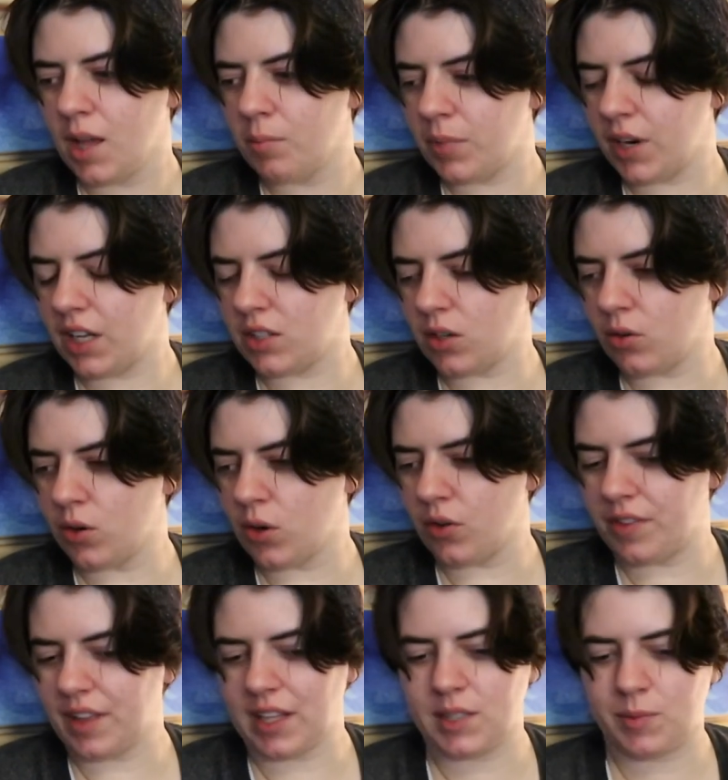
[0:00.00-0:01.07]
but I don't know
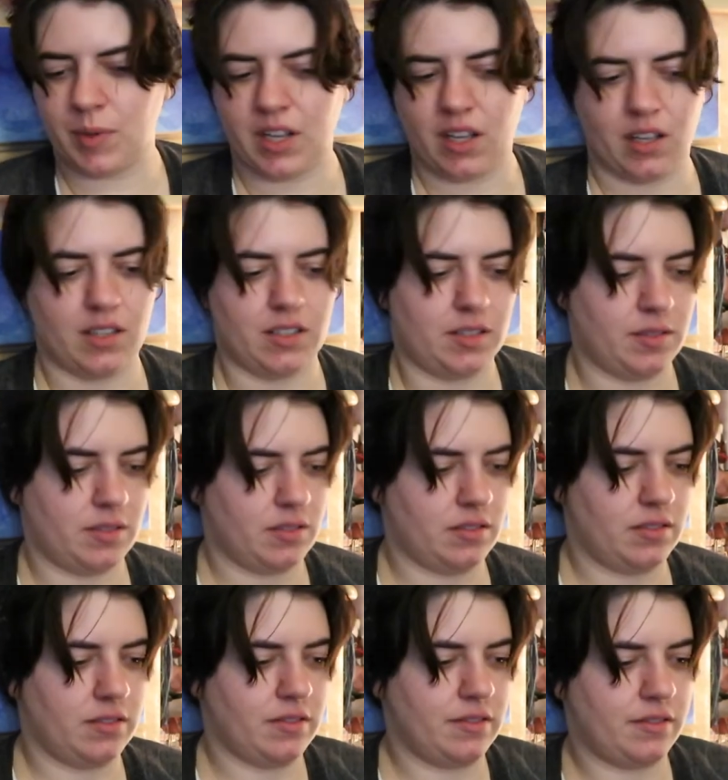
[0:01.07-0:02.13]
if that's because
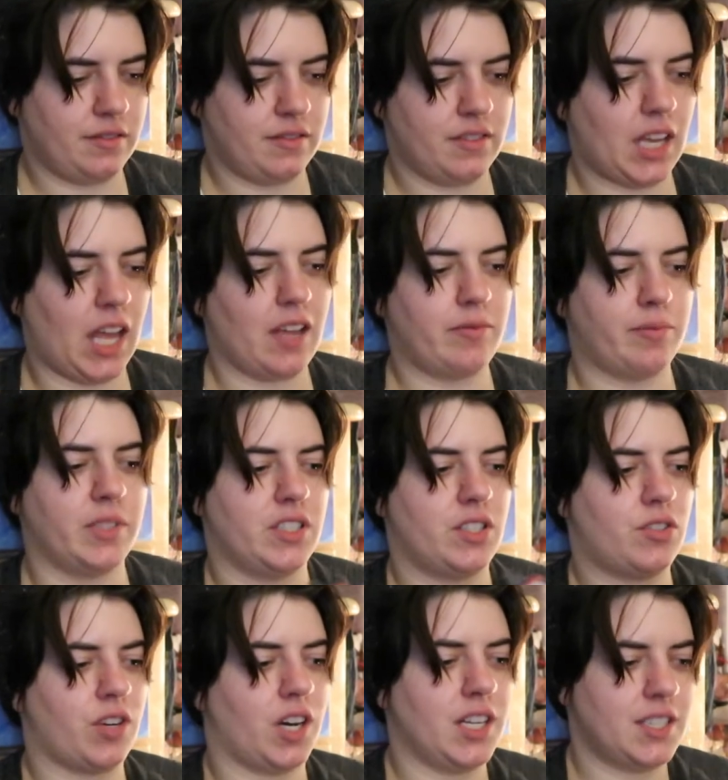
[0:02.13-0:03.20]
I've been
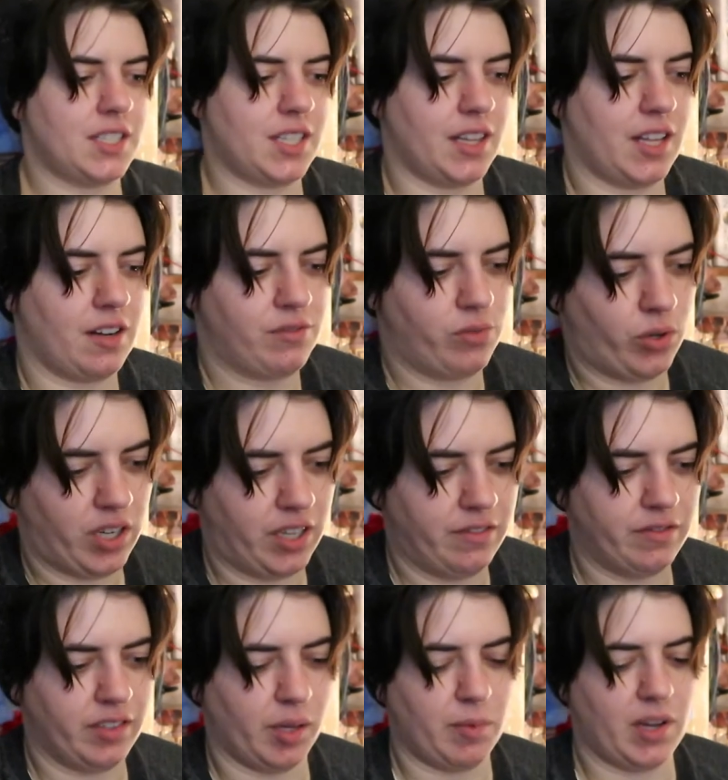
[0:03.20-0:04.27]
stressed and therefore
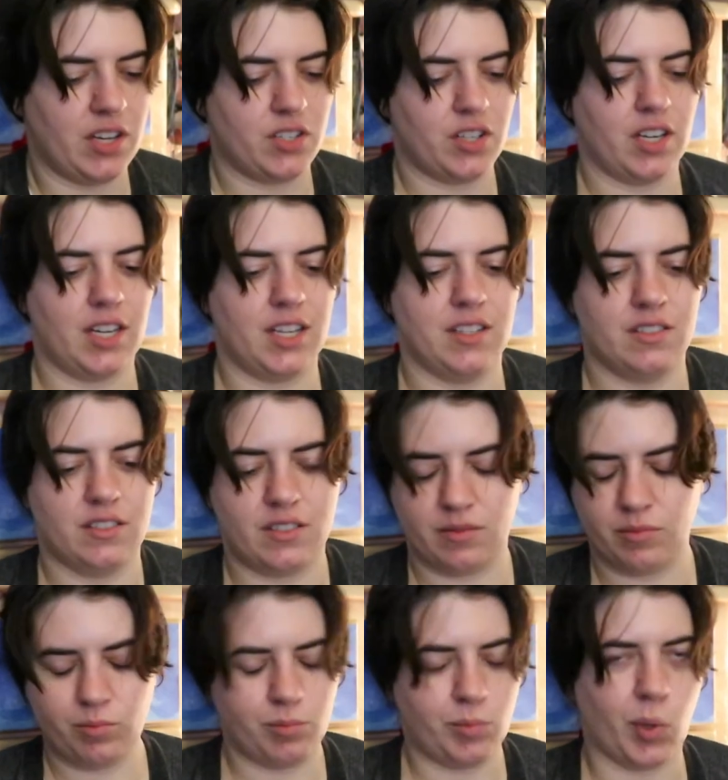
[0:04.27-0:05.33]
inflammation is
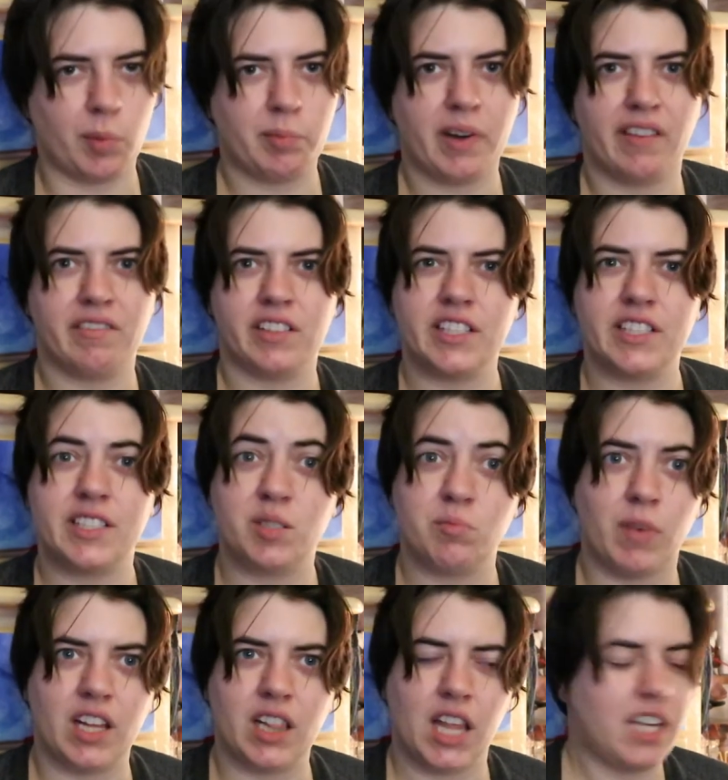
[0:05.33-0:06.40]
more prevalent in
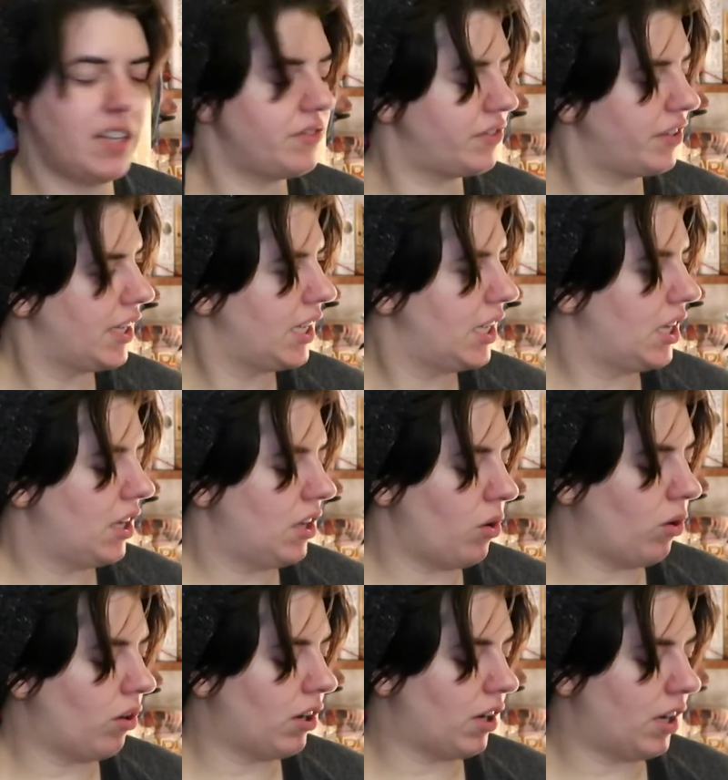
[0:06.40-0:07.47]
my life
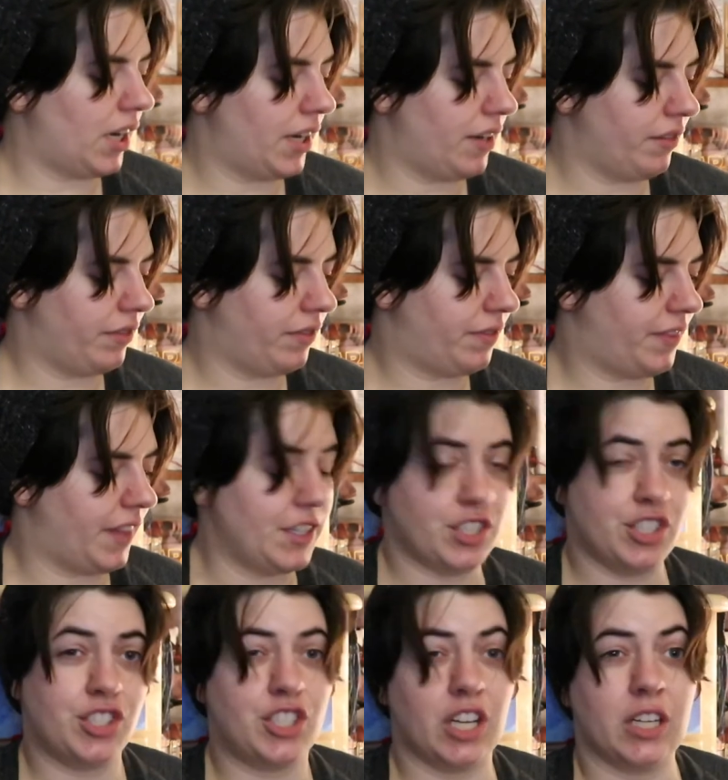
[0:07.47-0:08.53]
or if they
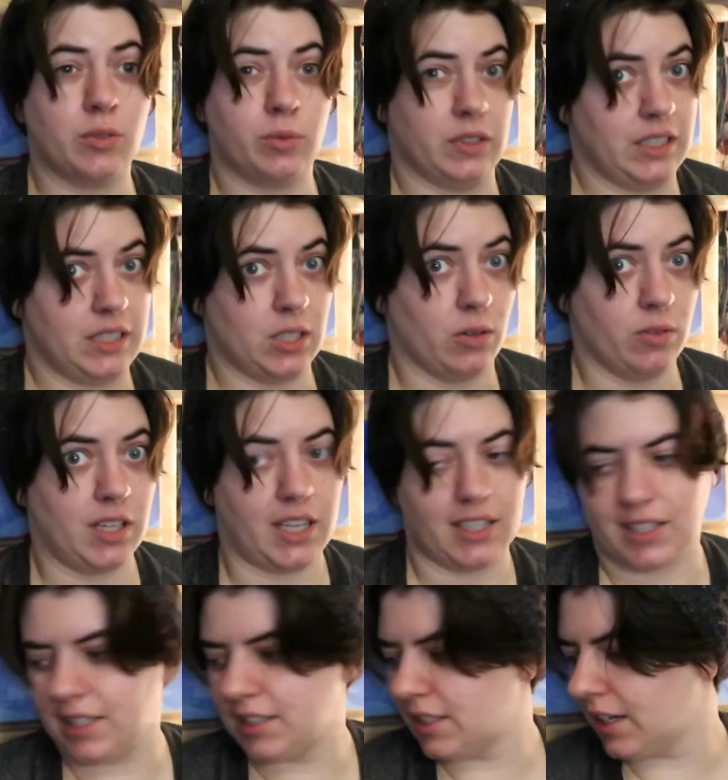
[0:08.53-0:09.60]
just genuinely don't like
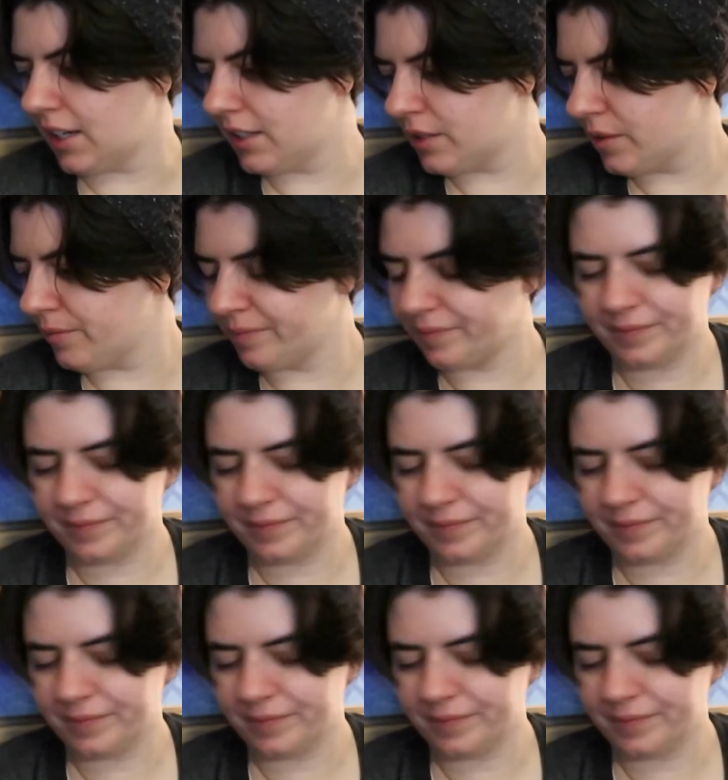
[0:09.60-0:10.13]
that size.